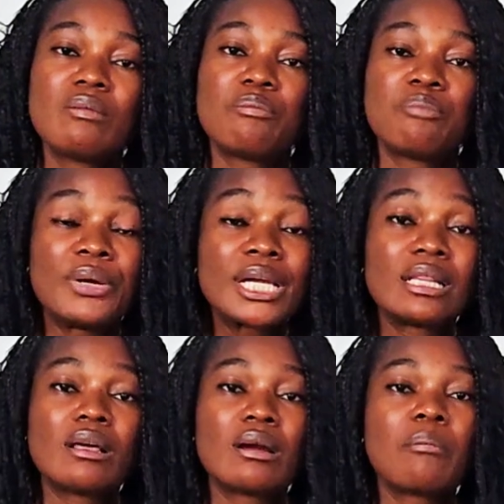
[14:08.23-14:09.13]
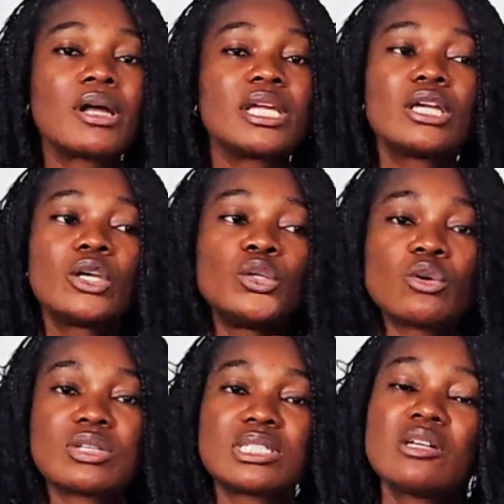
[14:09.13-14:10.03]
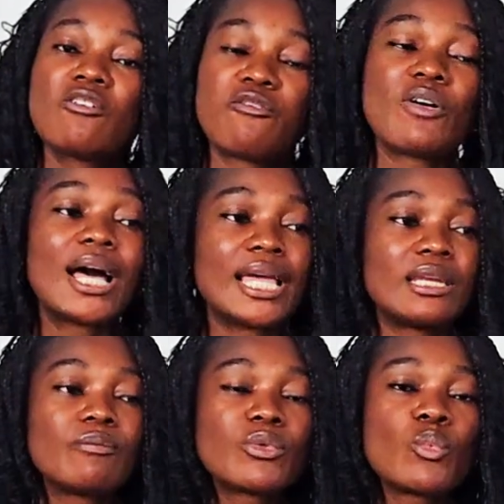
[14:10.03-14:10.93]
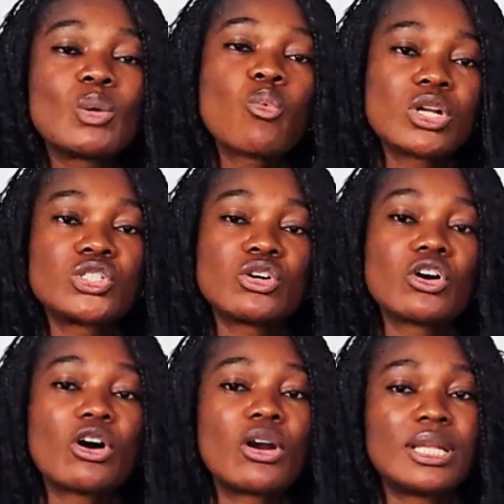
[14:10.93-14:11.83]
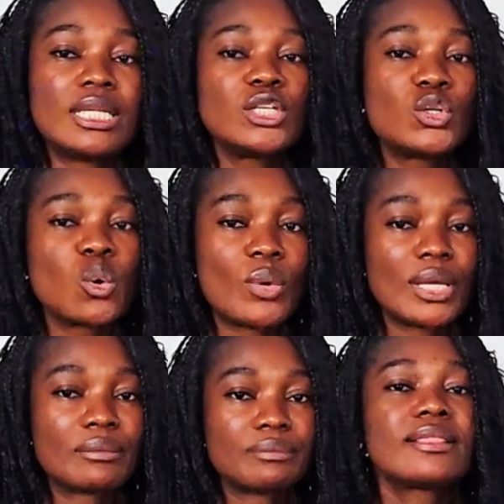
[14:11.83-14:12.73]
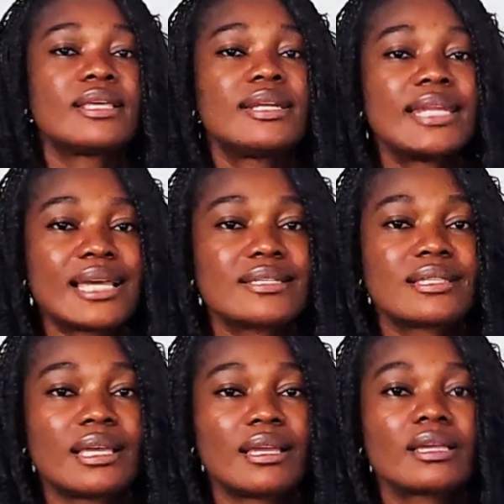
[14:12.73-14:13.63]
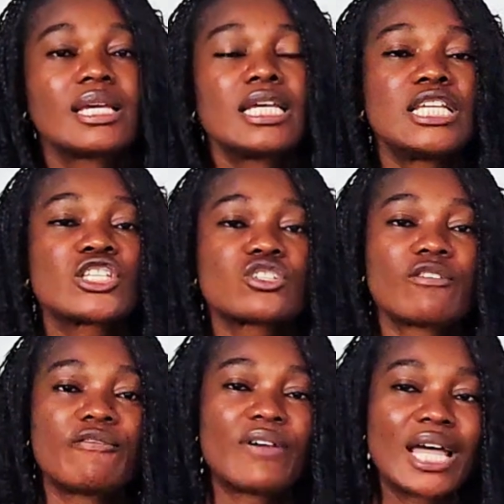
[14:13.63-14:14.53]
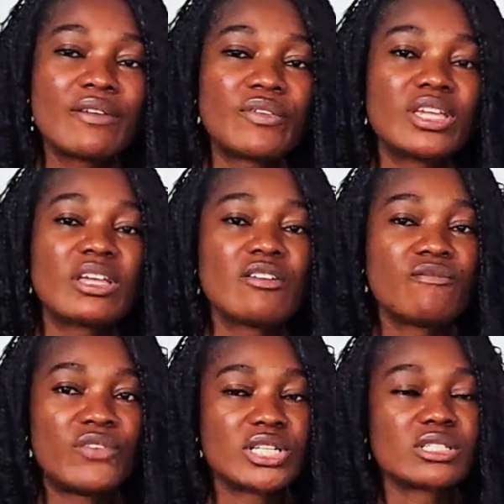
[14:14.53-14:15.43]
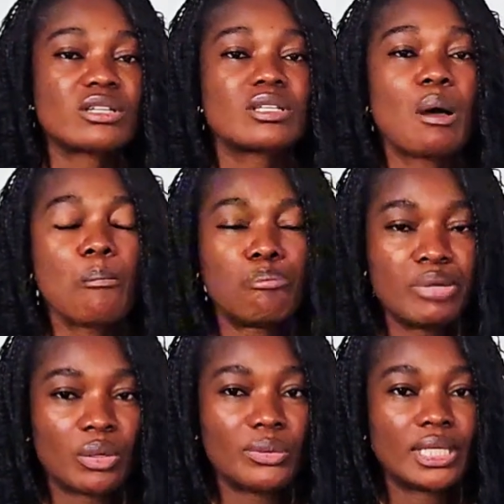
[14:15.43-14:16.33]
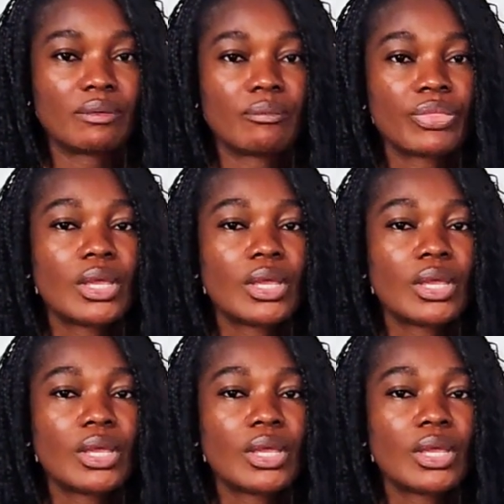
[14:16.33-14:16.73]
bring a lot of money, you're still fine with what you're currently doing. The next thing is surviving versus building.